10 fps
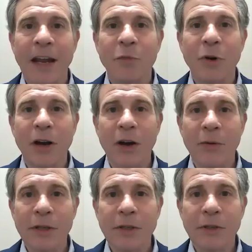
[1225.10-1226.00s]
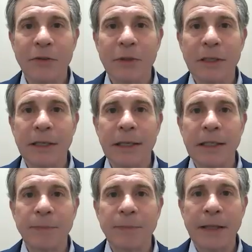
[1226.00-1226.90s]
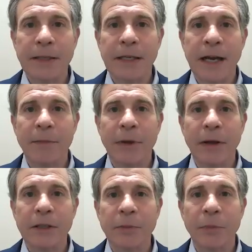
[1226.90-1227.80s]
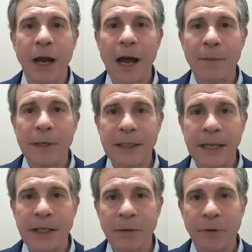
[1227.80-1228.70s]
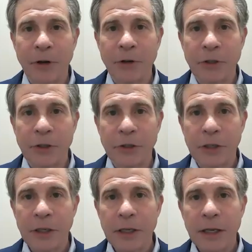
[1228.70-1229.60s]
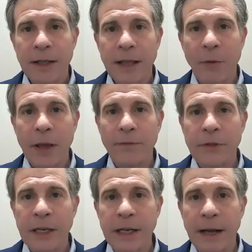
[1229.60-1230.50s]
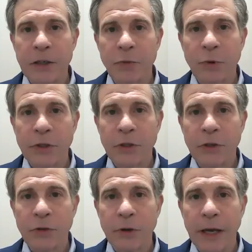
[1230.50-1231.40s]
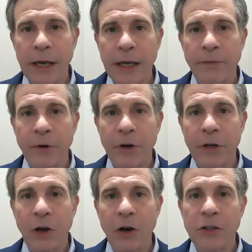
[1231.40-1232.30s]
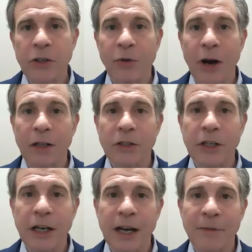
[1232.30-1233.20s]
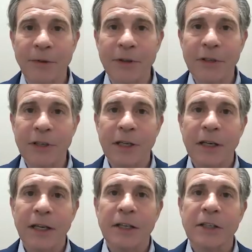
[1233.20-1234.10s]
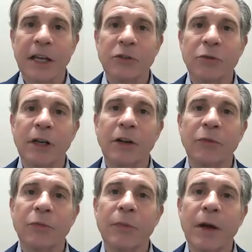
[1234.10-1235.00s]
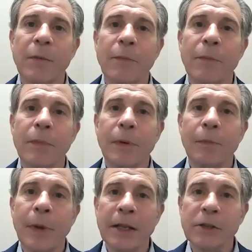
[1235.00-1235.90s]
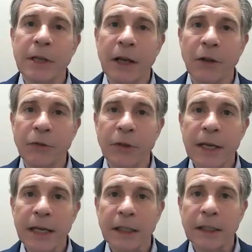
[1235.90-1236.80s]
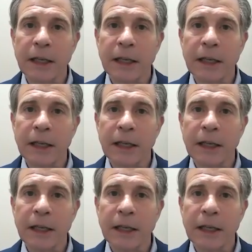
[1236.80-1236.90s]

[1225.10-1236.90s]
And we're going to spend time on some common sense approaches that we have seen. I just went to a very large urology conference, sexual health, men's health